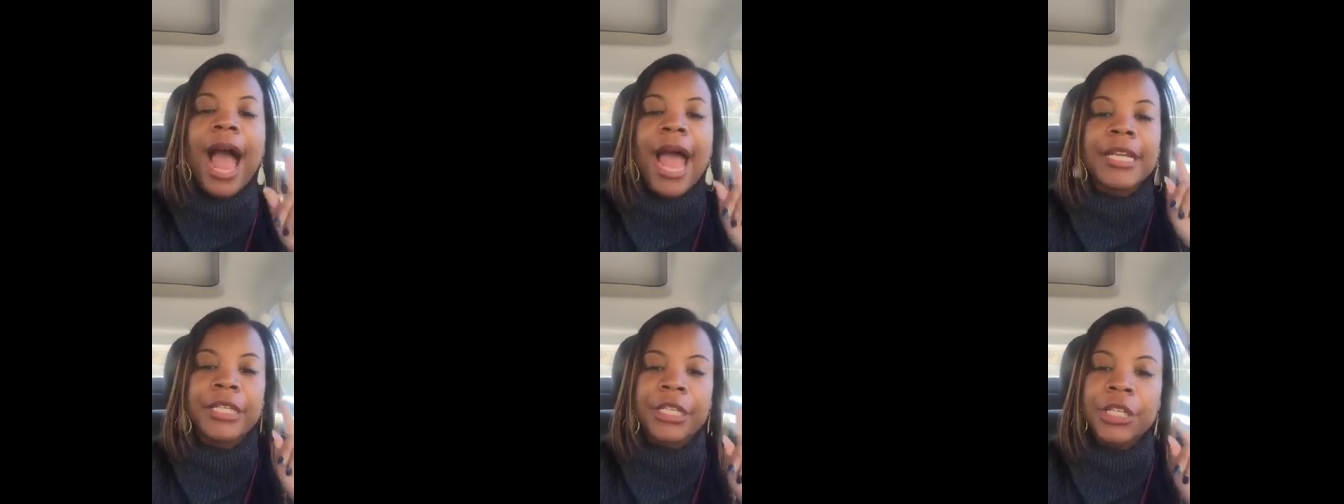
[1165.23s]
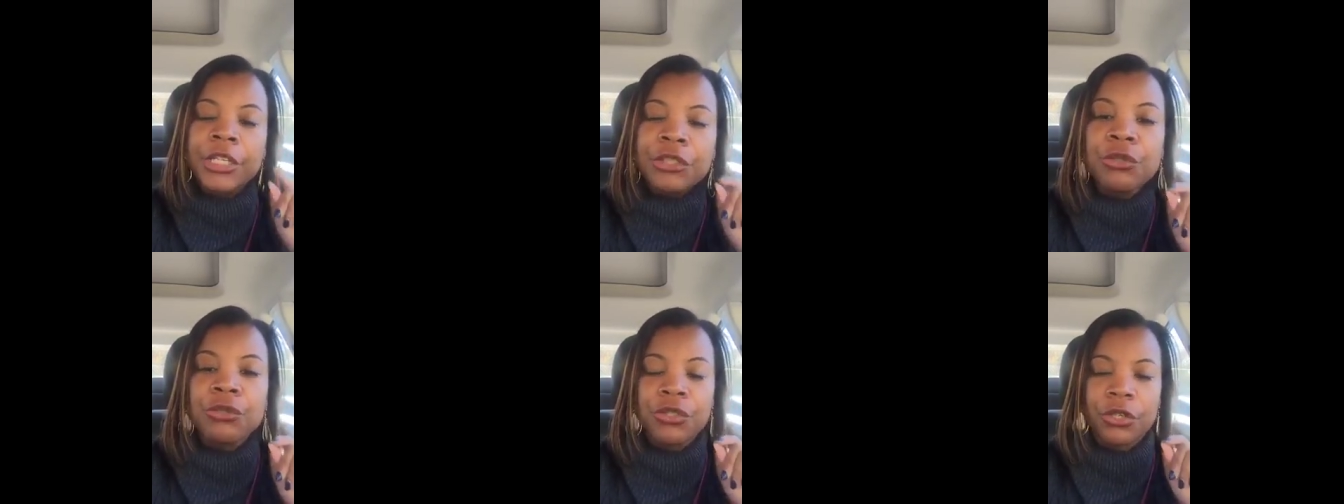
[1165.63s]
I
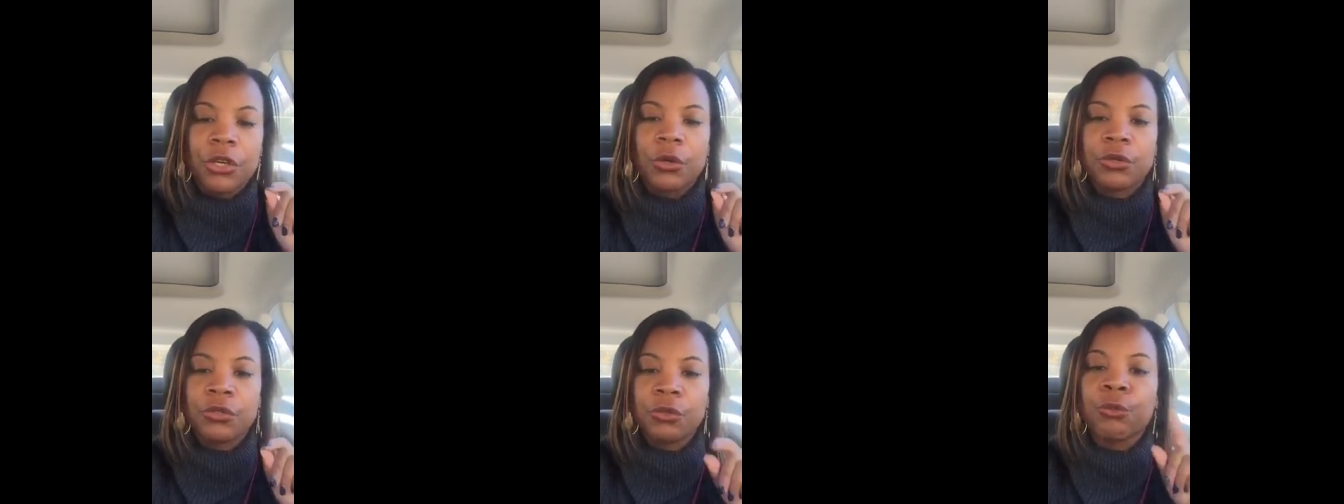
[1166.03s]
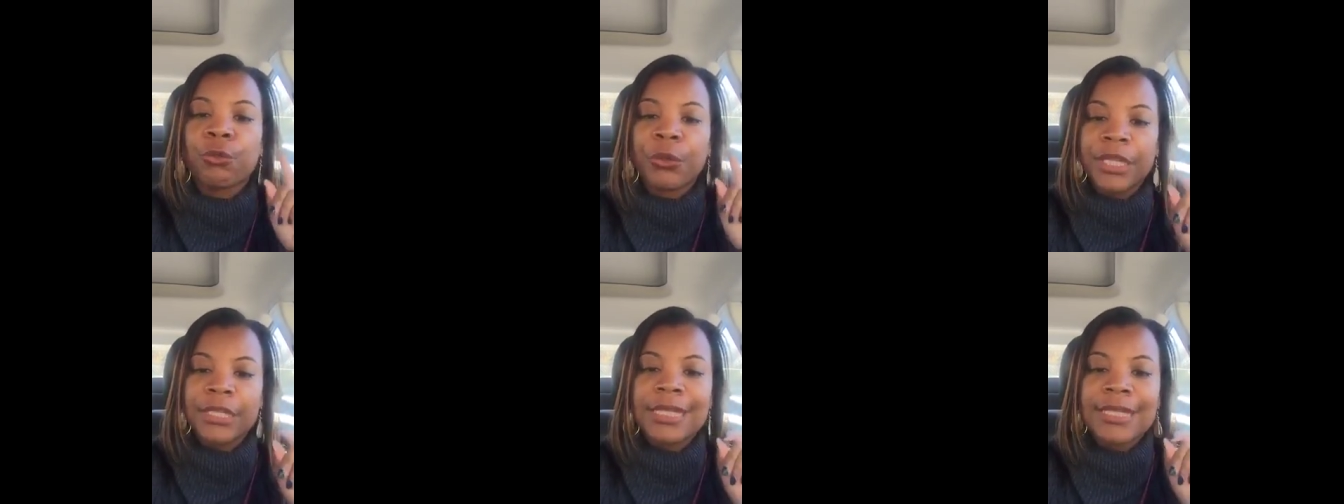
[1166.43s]
need you to go to
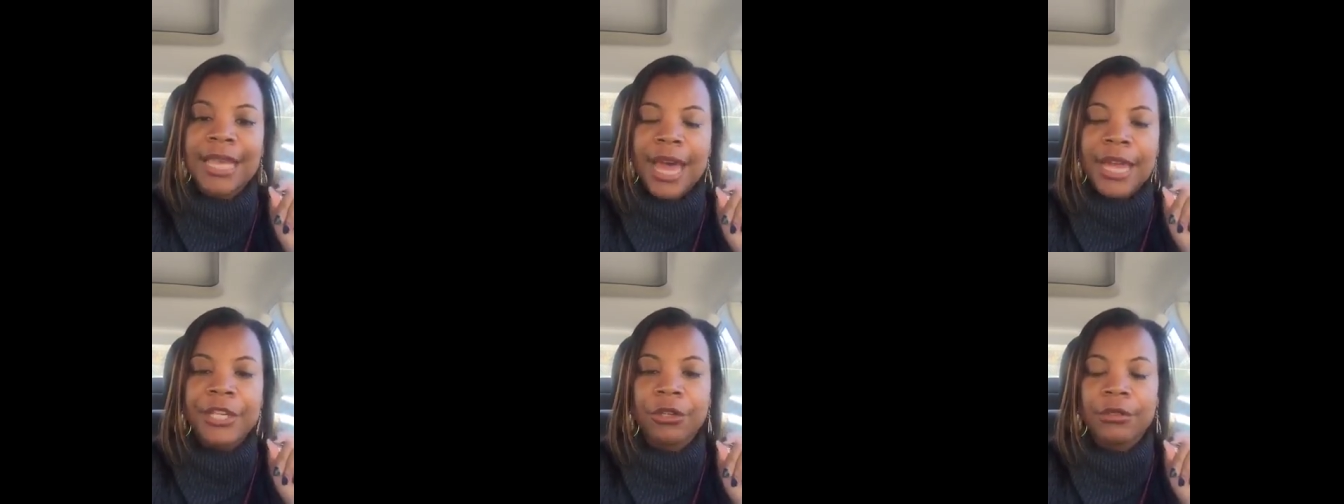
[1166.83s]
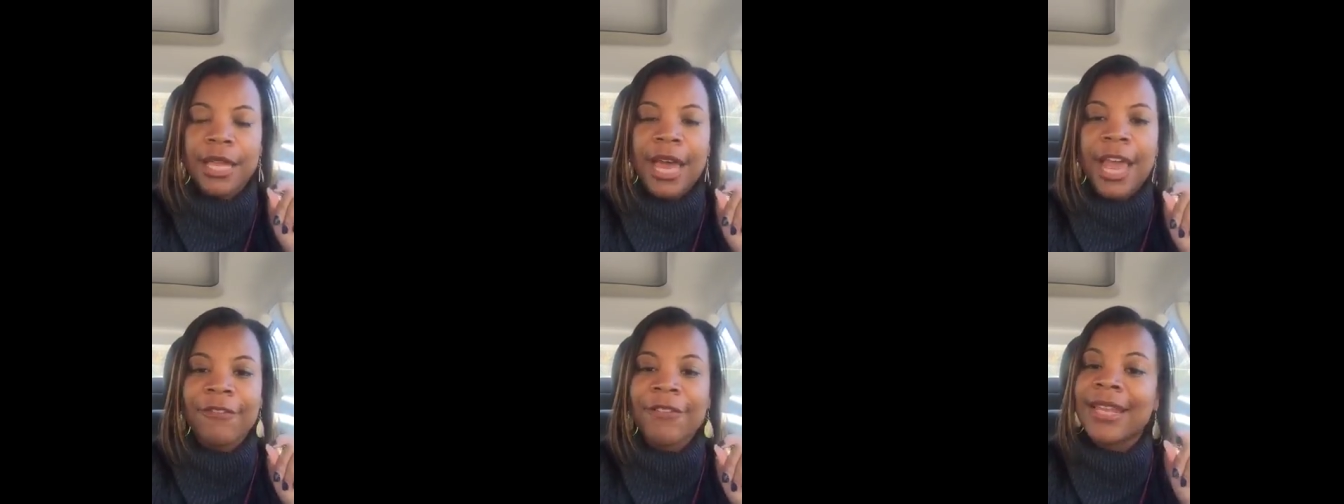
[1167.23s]
redesign your
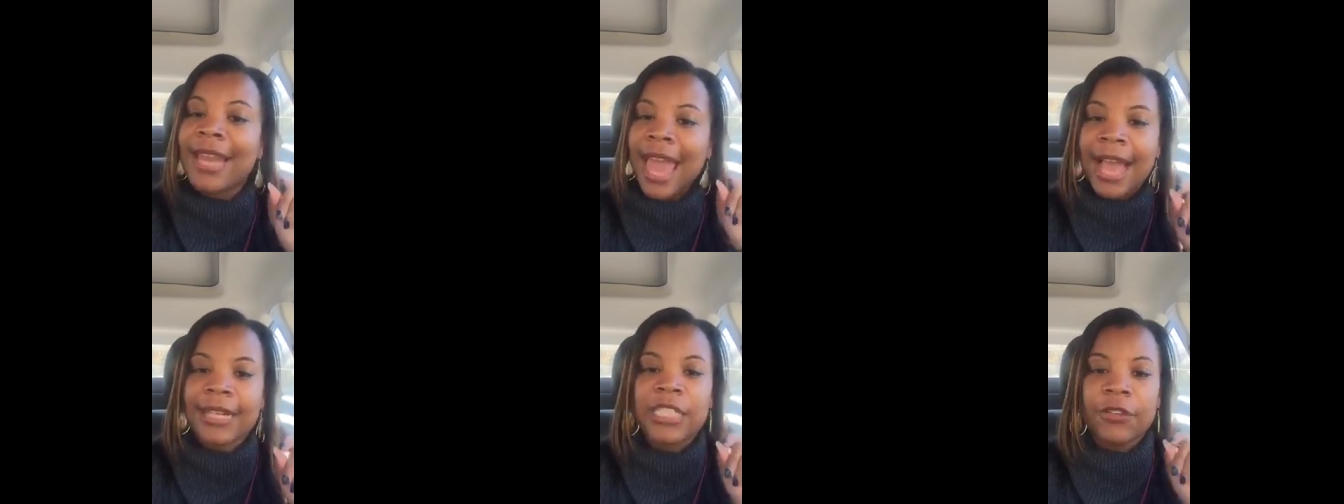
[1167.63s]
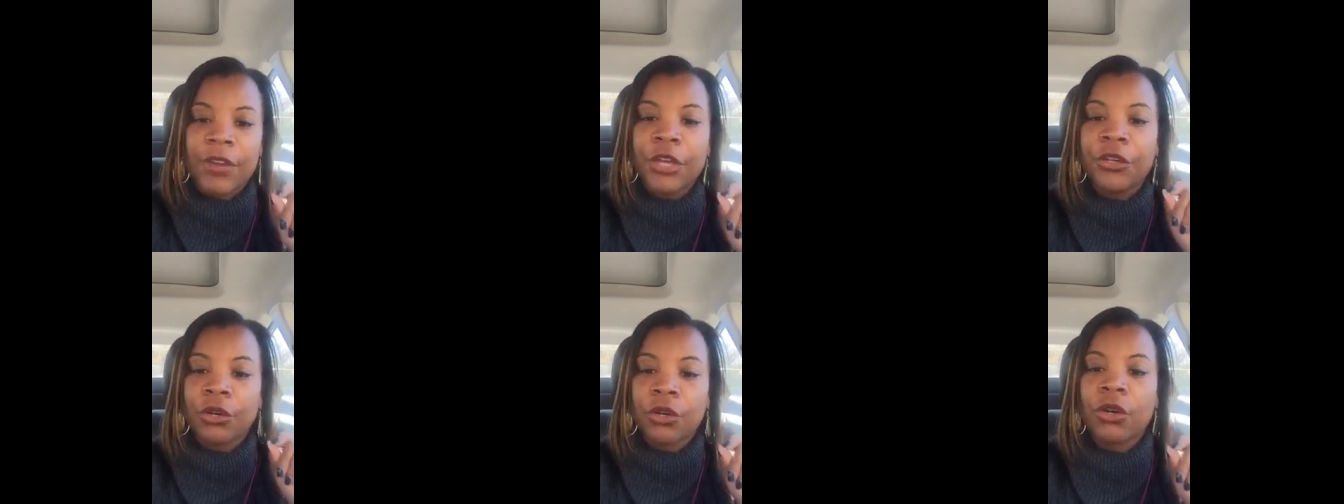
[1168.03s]
life and
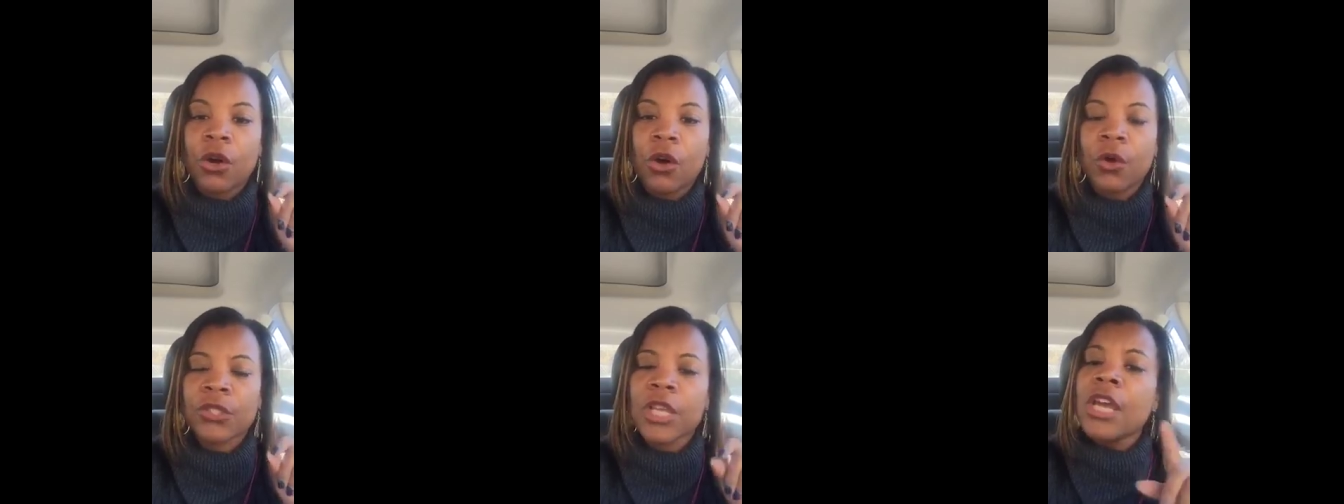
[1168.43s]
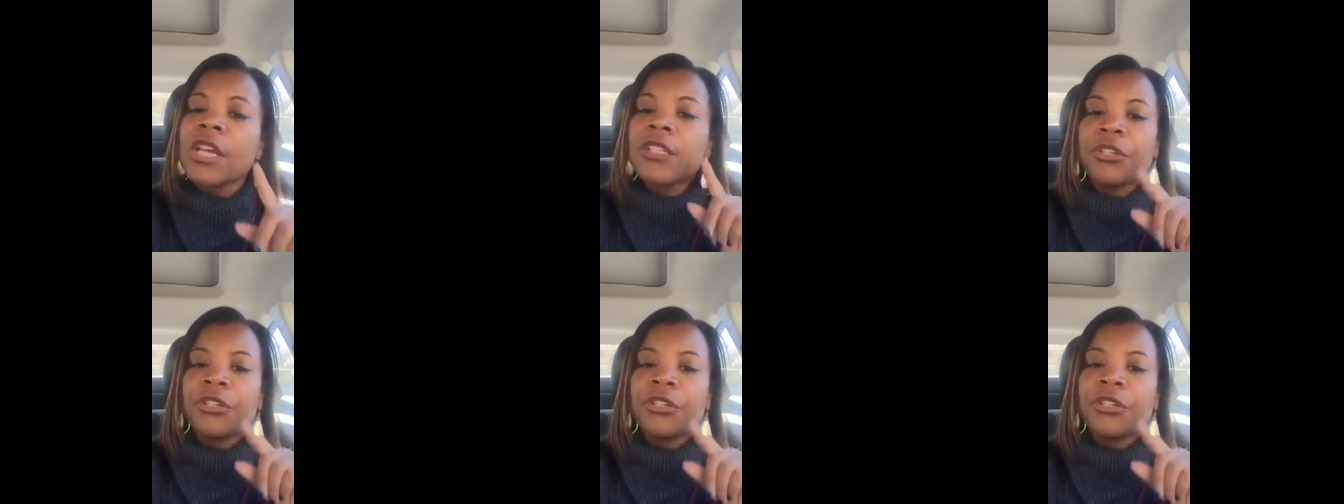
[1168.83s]
activate your goals